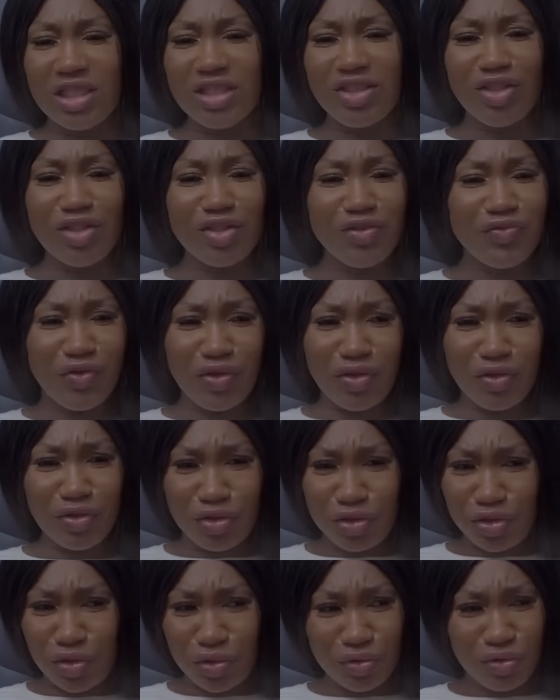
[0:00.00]
It's just for the
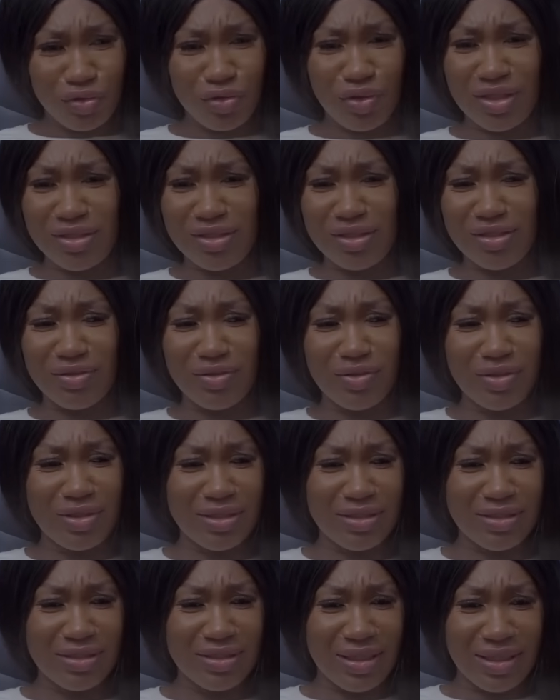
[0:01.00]
show, so it's as good
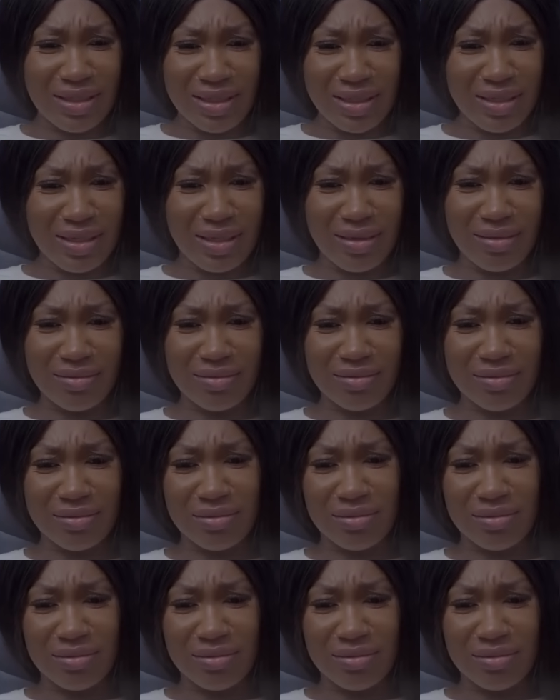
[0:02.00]
as illegal.